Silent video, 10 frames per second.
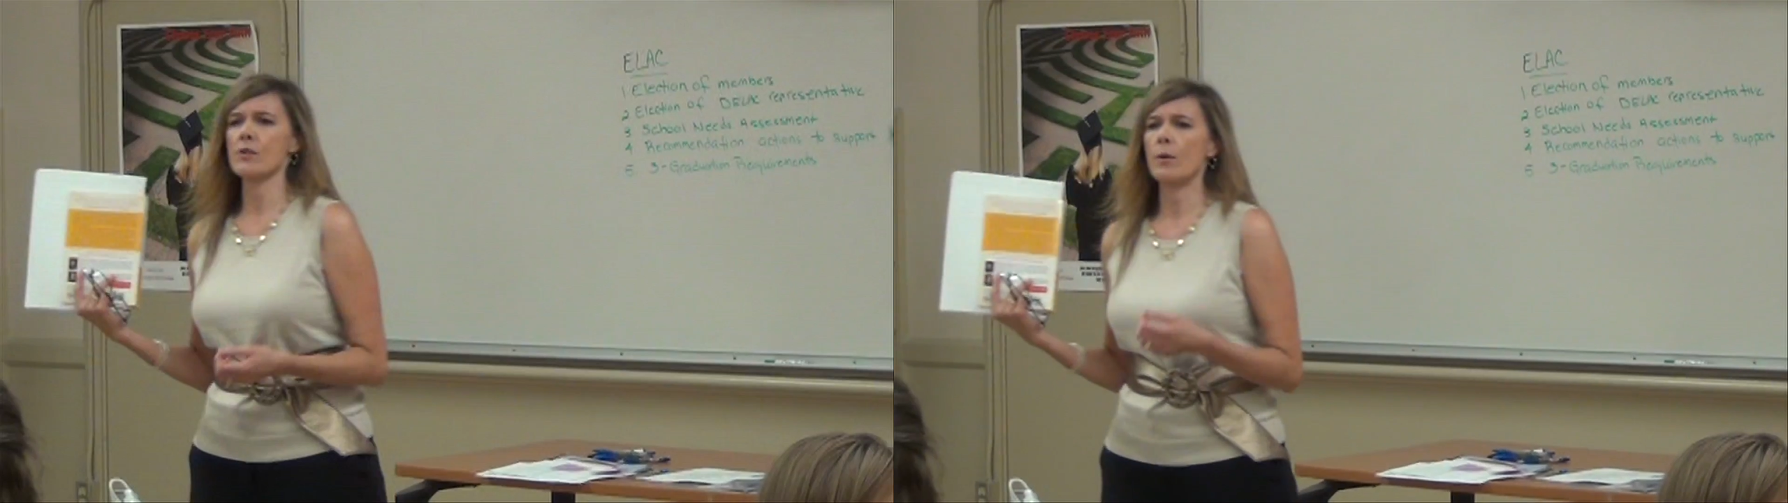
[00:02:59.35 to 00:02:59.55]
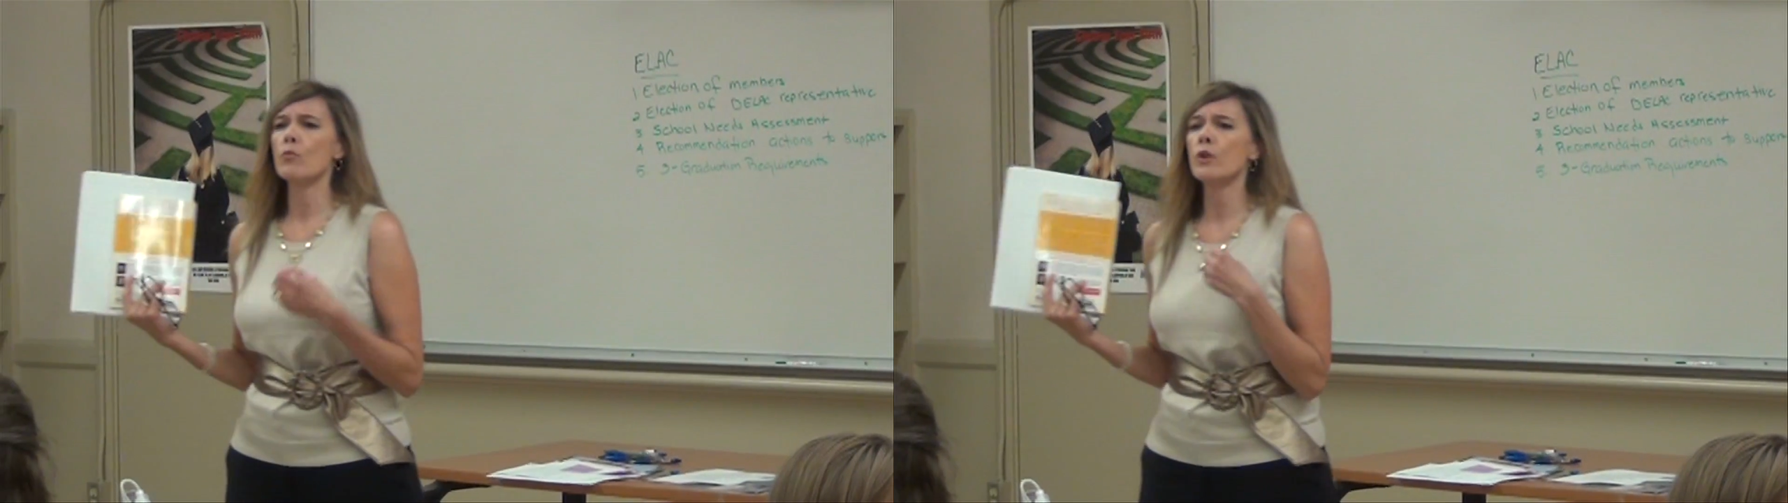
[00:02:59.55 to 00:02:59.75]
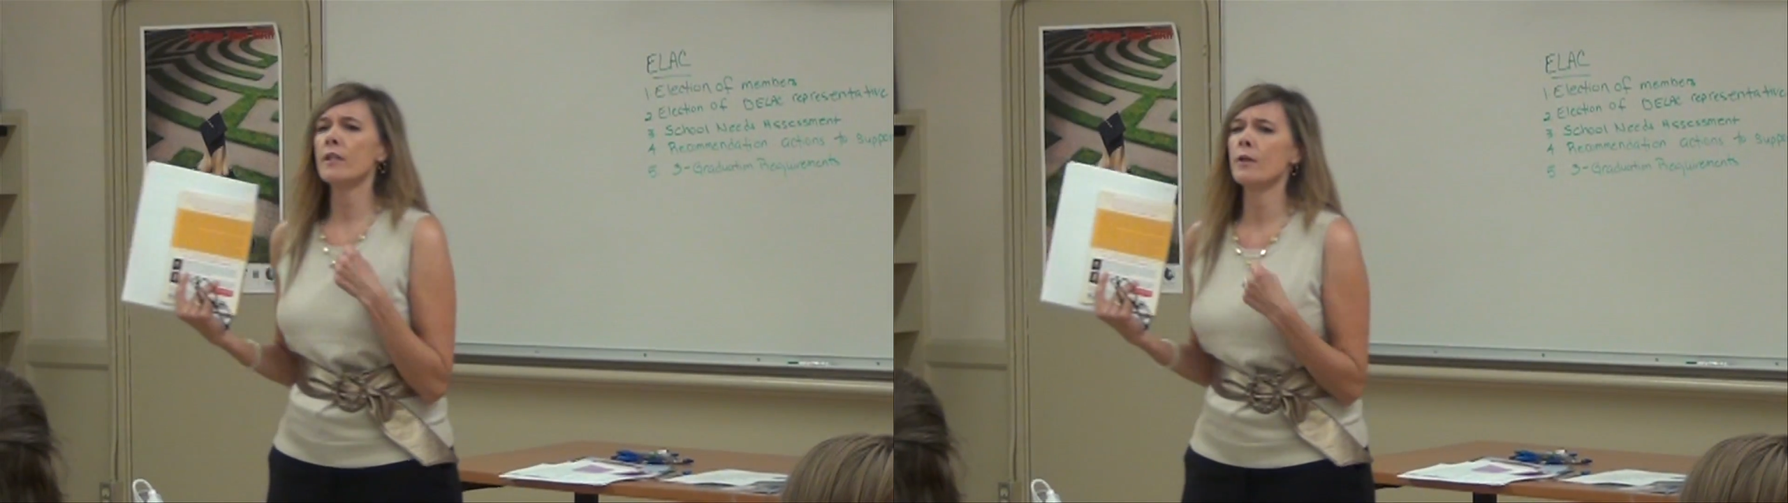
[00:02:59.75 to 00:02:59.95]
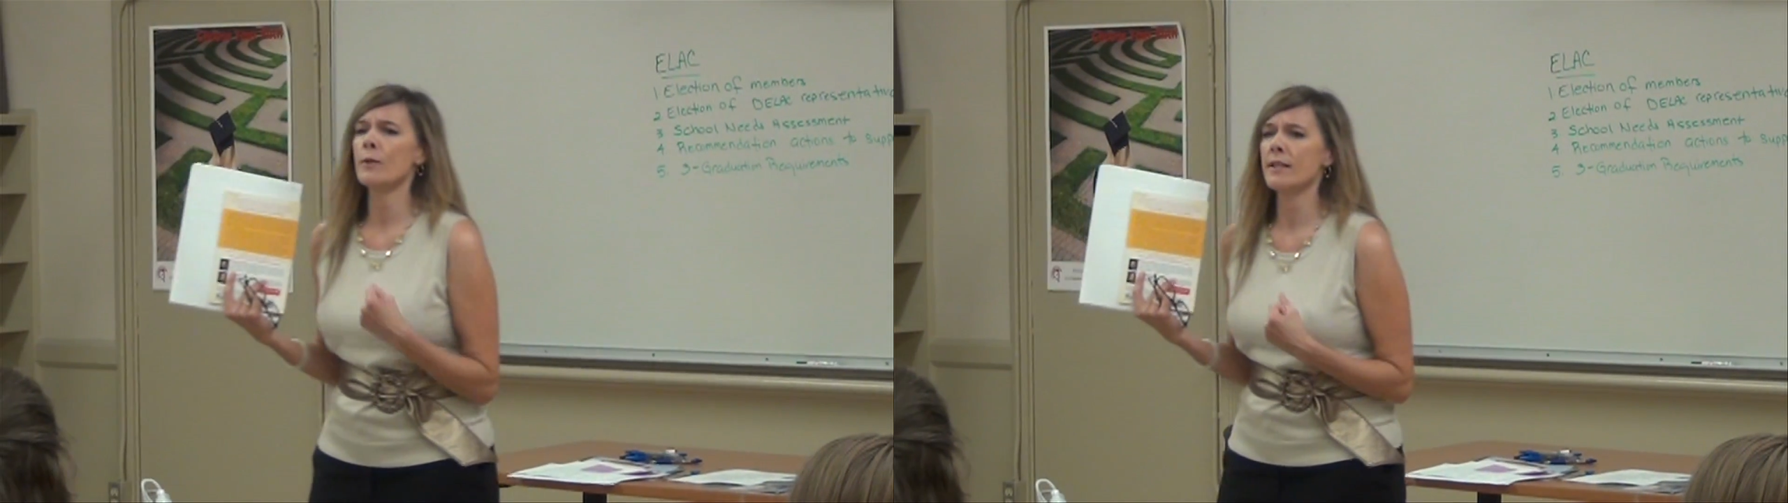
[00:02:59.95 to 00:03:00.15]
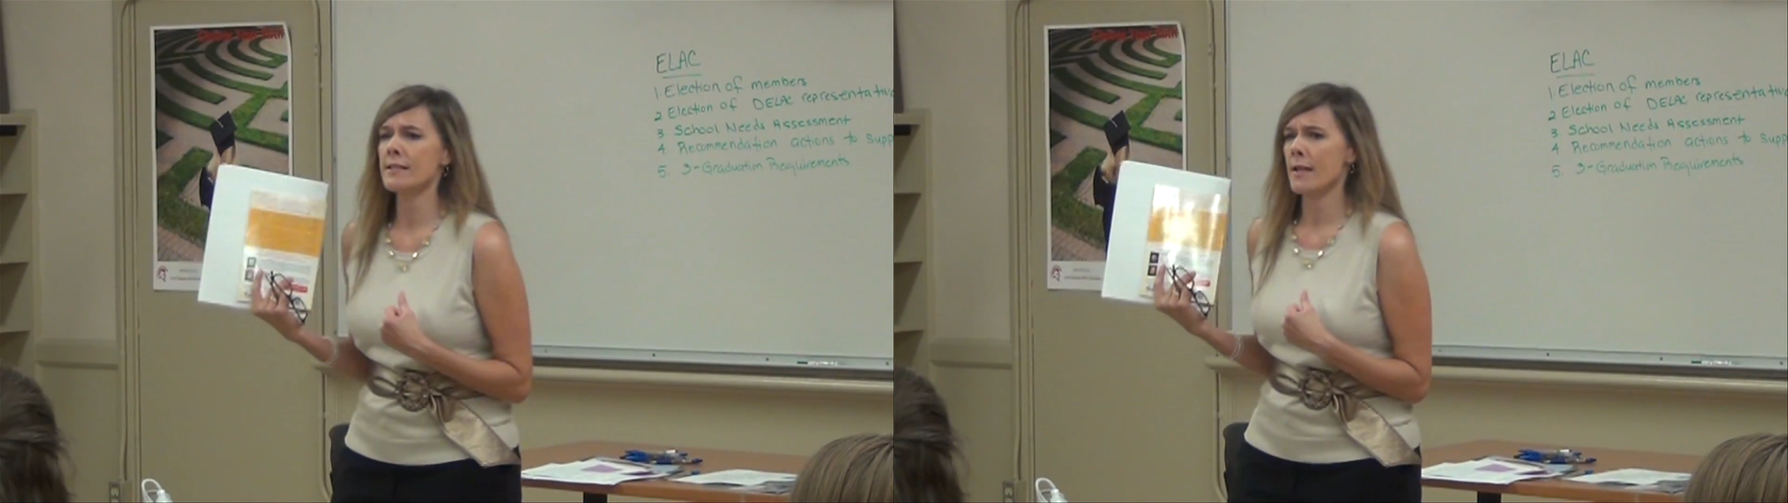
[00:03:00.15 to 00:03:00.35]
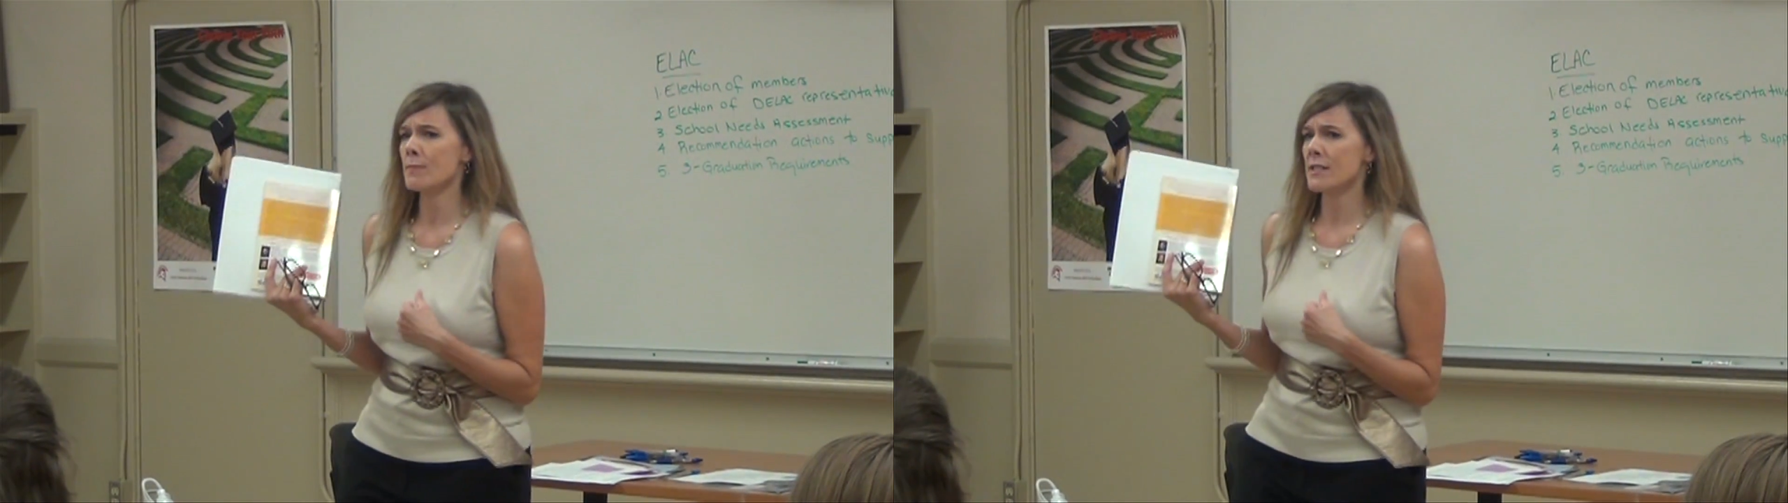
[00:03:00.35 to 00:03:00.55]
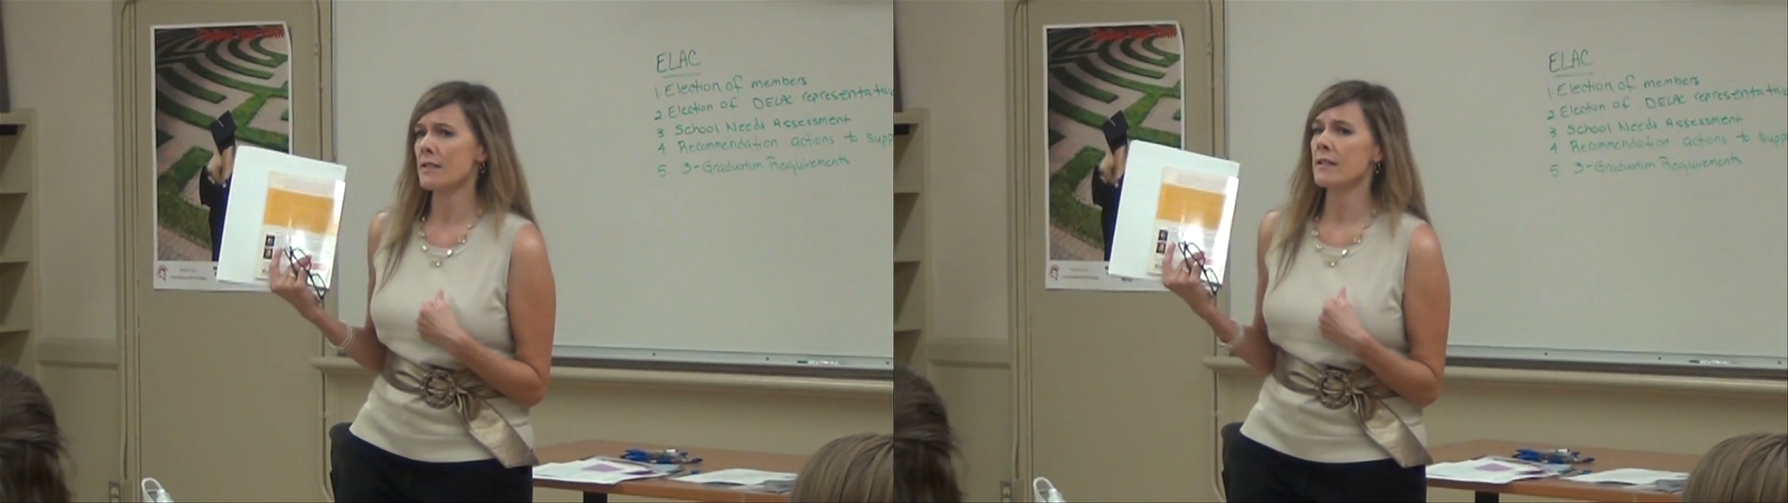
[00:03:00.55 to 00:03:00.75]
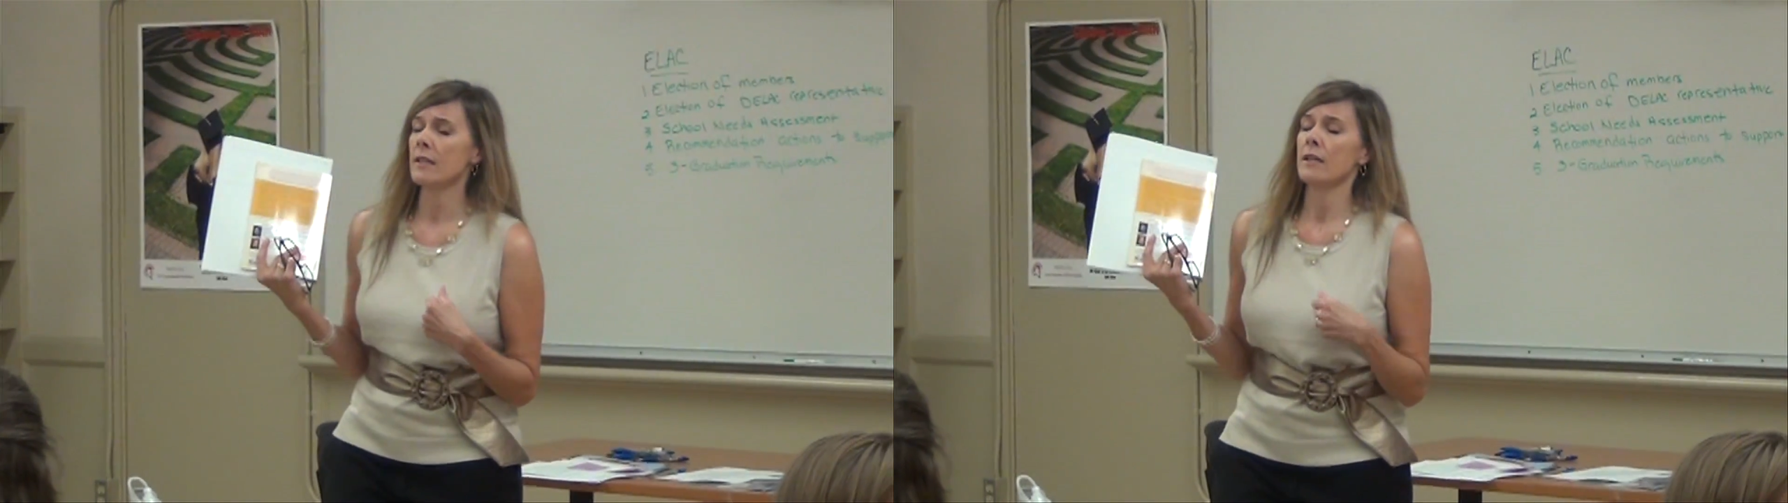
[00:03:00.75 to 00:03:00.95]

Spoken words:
I'm really, really tempted